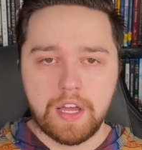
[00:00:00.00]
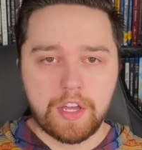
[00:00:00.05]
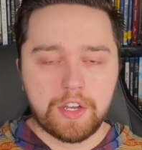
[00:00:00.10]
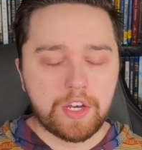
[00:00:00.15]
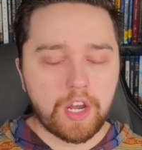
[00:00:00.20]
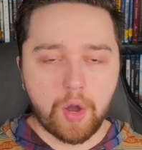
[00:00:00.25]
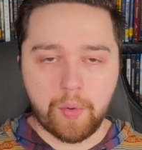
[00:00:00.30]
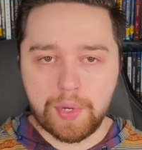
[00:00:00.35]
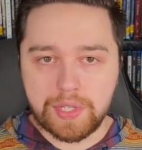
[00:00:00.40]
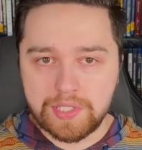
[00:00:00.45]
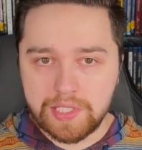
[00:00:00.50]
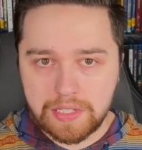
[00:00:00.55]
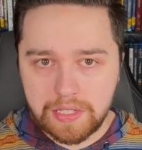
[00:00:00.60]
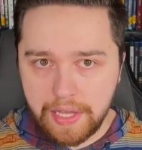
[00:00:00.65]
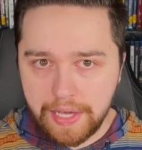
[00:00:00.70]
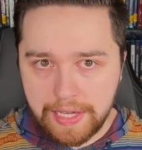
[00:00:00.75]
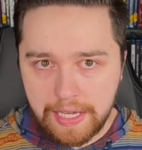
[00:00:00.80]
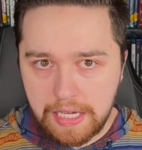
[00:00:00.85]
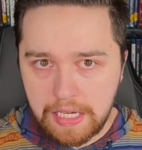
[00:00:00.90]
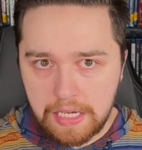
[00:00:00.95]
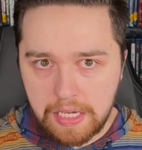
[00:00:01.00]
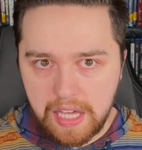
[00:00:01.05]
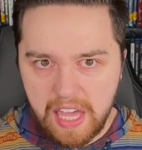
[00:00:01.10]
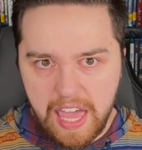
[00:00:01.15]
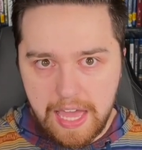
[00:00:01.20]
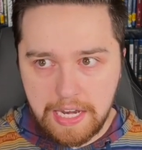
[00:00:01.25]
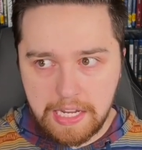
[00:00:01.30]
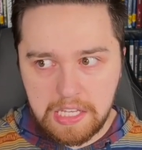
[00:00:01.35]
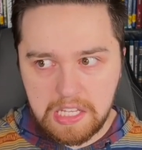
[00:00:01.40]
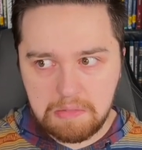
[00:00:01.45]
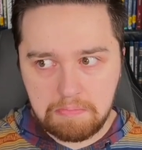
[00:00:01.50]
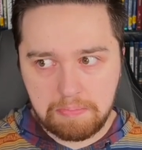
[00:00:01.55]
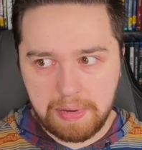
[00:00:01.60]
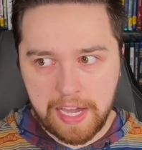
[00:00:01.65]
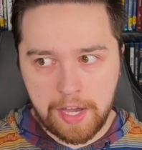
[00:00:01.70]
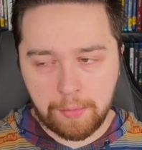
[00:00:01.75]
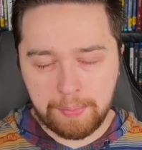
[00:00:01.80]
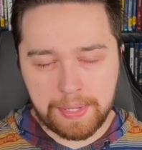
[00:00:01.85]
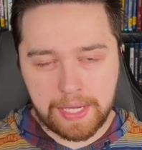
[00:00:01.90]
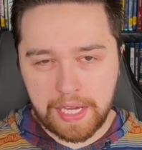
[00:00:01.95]
No, it's unlike any
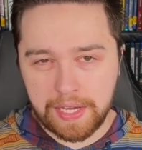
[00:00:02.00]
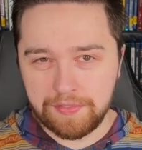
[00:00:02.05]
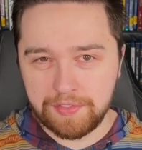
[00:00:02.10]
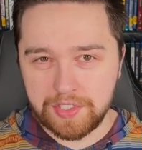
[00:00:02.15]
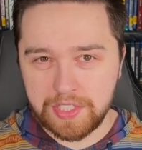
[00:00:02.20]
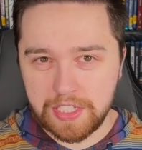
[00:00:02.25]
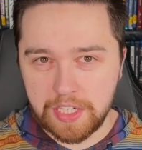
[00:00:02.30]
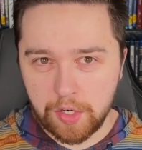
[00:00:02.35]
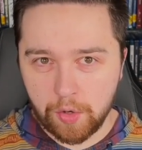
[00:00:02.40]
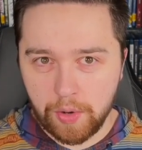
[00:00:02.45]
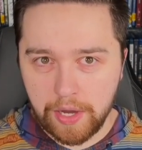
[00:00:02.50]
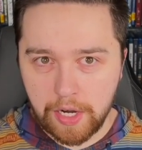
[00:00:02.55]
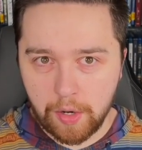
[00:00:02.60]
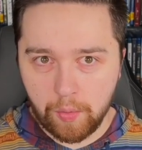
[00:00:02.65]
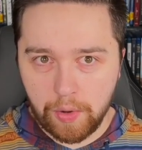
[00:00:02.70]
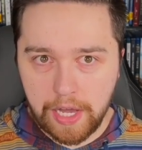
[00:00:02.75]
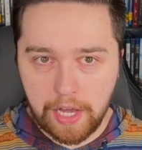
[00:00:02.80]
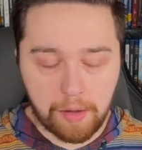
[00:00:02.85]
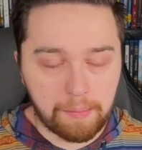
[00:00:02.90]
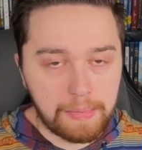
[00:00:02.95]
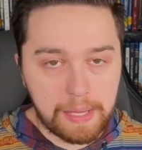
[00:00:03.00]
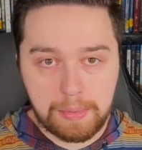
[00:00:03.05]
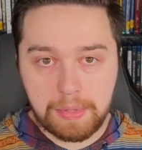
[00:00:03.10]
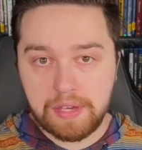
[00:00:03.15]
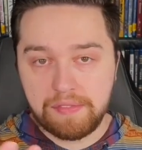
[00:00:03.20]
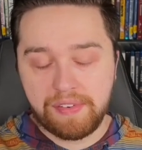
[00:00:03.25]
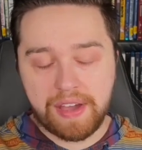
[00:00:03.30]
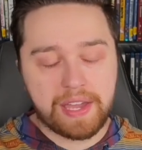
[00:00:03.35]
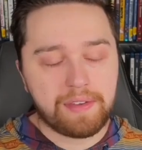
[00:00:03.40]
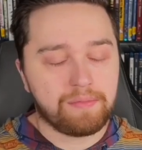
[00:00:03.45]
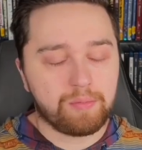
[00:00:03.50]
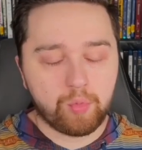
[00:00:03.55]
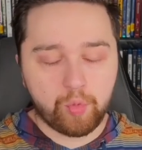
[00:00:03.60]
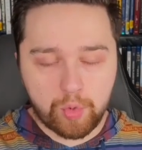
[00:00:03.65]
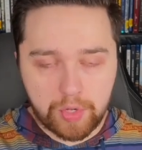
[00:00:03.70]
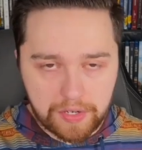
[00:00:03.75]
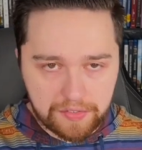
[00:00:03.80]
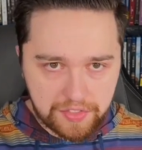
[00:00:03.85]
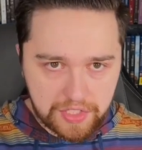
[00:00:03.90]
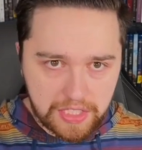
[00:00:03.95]
biopic I've seen in quite a while. Maybe if I
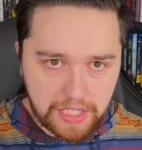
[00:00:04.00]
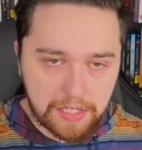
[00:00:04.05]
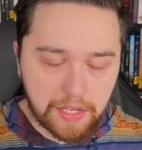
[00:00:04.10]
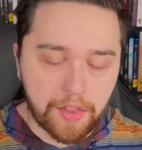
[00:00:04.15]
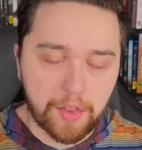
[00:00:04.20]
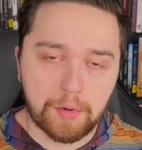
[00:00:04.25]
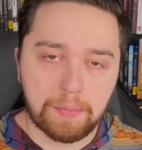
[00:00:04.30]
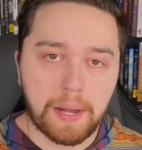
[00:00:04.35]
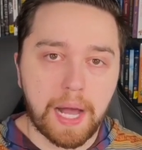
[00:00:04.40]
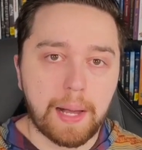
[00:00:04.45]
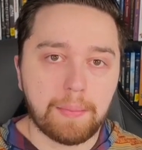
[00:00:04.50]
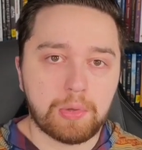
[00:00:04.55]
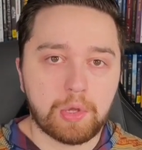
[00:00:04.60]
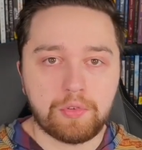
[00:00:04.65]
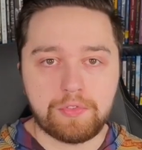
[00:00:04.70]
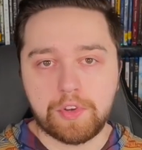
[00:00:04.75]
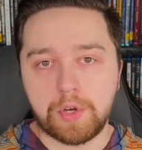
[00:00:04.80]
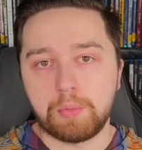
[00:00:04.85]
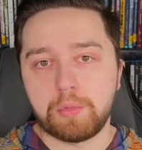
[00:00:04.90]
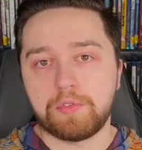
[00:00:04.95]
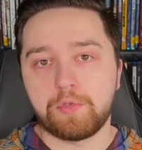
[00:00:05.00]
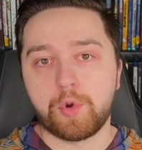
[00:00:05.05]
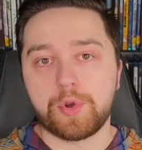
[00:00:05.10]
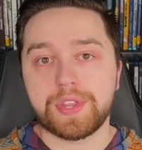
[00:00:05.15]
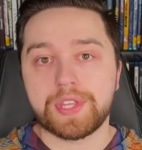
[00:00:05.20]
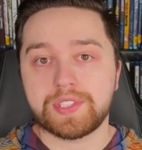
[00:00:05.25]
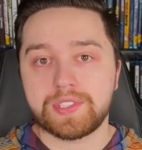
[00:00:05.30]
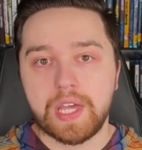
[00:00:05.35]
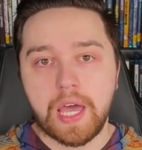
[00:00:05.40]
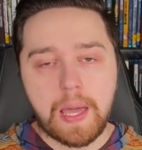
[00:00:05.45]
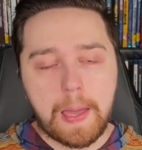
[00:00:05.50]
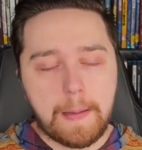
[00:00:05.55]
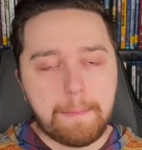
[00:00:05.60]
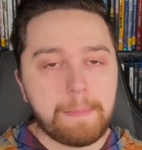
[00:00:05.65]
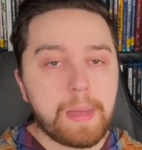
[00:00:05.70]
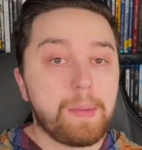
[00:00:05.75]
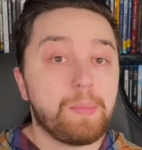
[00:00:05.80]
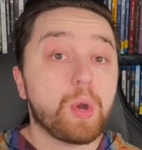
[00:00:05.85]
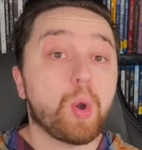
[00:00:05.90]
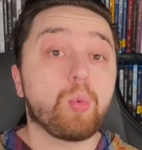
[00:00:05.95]
would have seen another Pablo film before this,
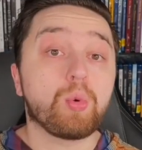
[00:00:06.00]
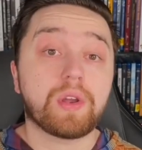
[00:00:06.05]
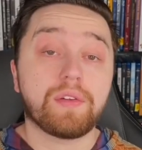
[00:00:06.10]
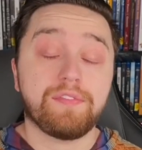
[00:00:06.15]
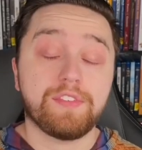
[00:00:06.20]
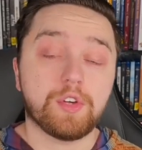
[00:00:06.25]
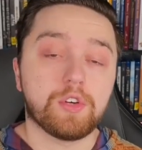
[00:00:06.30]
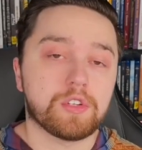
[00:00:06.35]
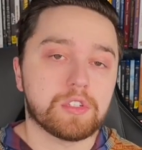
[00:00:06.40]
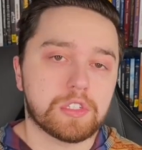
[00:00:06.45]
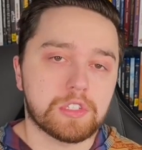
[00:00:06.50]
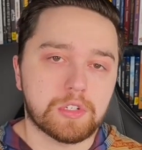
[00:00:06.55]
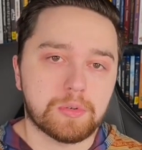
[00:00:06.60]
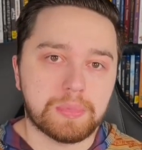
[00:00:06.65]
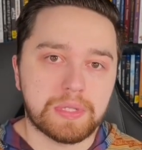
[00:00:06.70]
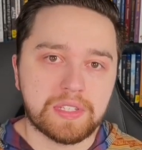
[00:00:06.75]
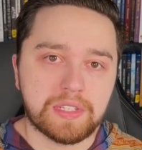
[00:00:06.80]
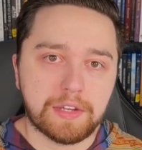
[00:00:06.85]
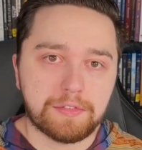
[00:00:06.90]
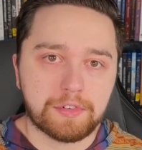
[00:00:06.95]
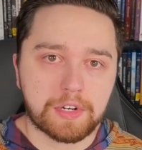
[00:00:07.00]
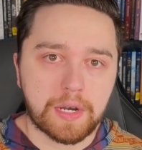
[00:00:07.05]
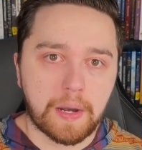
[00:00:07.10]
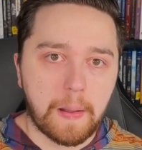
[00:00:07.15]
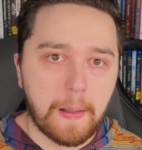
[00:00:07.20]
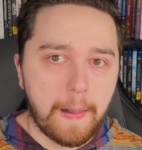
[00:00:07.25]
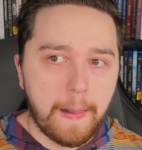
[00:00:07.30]
maybe it would have feel a little bit different.